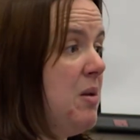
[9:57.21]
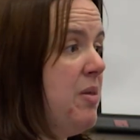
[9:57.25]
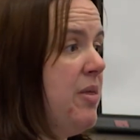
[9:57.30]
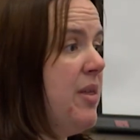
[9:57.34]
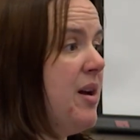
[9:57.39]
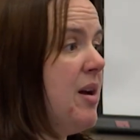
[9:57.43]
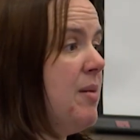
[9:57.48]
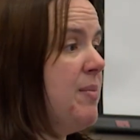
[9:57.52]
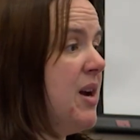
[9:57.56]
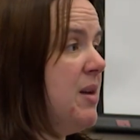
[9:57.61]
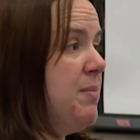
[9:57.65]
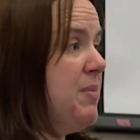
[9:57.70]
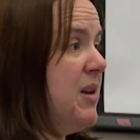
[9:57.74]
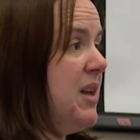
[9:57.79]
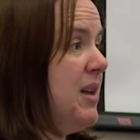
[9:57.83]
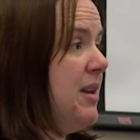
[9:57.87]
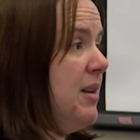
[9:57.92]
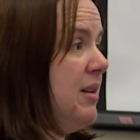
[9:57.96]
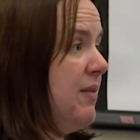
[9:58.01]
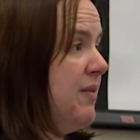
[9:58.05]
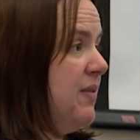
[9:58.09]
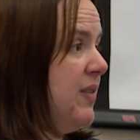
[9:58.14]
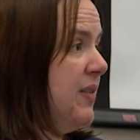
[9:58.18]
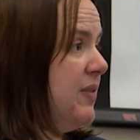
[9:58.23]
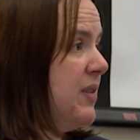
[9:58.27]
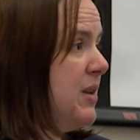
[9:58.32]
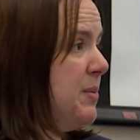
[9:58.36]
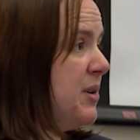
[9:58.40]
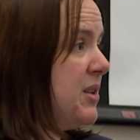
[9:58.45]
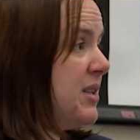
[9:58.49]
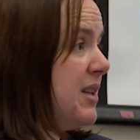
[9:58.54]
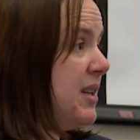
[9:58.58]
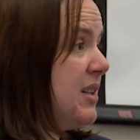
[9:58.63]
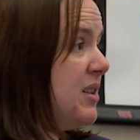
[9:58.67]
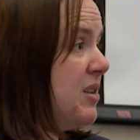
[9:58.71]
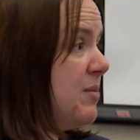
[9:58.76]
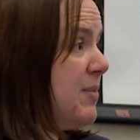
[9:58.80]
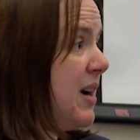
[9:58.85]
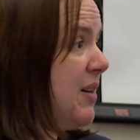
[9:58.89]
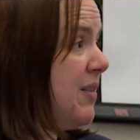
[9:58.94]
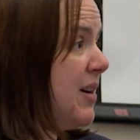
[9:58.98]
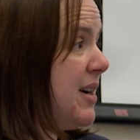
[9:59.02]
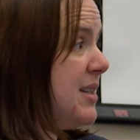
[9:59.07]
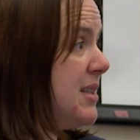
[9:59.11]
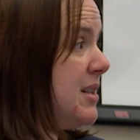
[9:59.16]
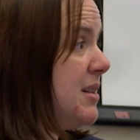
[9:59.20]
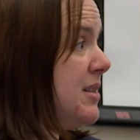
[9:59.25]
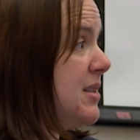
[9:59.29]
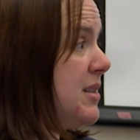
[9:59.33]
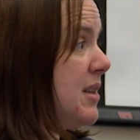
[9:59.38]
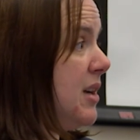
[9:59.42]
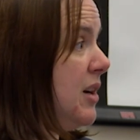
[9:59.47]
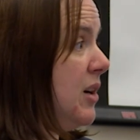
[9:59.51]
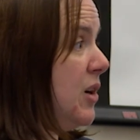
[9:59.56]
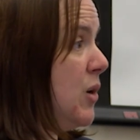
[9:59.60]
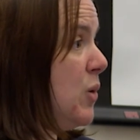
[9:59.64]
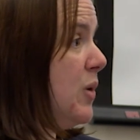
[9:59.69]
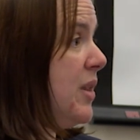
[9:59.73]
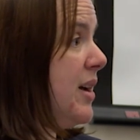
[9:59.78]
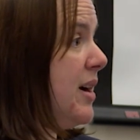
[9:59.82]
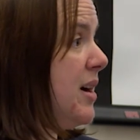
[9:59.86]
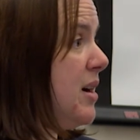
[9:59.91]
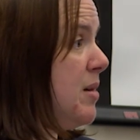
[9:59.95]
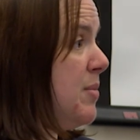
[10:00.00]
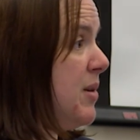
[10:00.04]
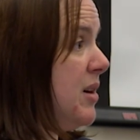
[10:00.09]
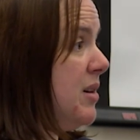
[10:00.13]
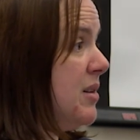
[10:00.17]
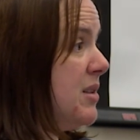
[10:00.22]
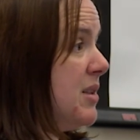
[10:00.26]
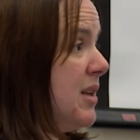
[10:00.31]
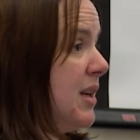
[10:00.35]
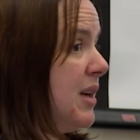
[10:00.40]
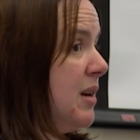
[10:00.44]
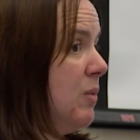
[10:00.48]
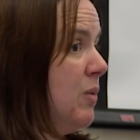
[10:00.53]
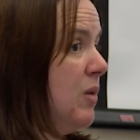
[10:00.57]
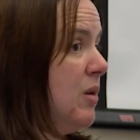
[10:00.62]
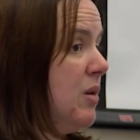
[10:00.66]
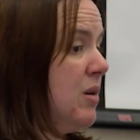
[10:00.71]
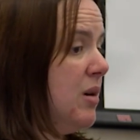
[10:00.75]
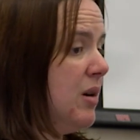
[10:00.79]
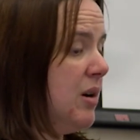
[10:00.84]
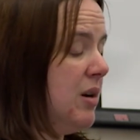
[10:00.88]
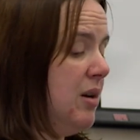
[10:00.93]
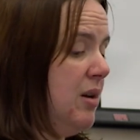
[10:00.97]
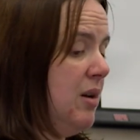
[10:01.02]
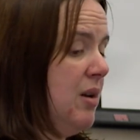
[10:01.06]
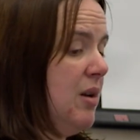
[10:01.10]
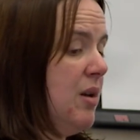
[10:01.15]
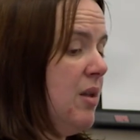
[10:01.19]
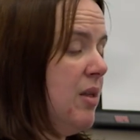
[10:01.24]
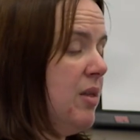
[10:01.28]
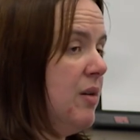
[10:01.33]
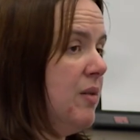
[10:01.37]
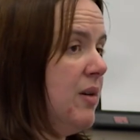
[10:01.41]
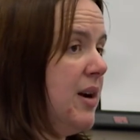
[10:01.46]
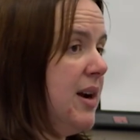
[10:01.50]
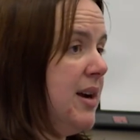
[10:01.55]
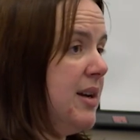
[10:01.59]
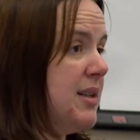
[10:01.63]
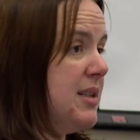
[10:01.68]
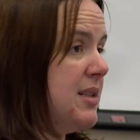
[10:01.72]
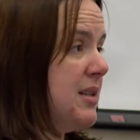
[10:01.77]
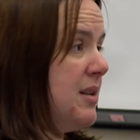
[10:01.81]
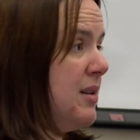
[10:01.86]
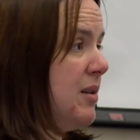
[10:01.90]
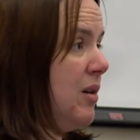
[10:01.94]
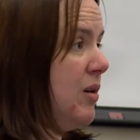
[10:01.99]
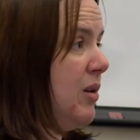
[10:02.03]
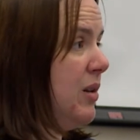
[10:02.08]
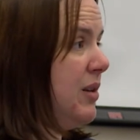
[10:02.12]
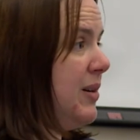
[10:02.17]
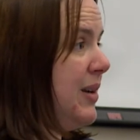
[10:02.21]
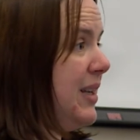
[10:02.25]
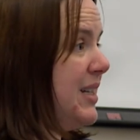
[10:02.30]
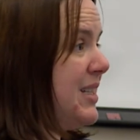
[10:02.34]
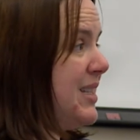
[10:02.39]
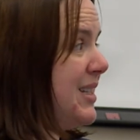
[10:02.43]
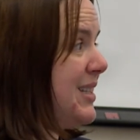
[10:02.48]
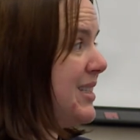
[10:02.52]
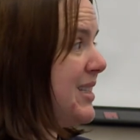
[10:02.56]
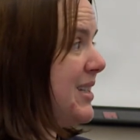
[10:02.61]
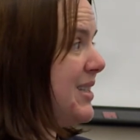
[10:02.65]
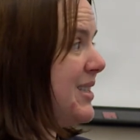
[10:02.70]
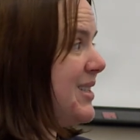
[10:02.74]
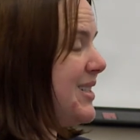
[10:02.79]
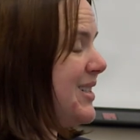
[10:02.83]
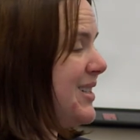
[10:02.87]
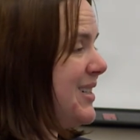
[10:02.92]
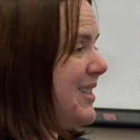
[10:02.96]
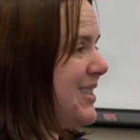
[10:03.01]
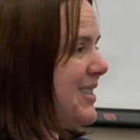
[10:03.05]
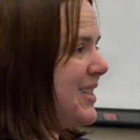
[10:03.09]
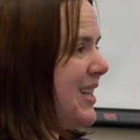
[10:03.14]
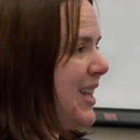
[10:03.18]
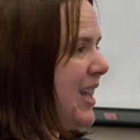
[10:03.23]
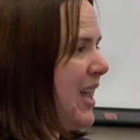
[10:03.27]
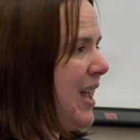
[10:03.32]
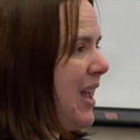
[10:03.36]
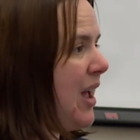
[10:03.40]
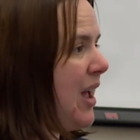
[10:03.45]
That might be 50% of my residents can go there because they can walk. The rest all needs assistance.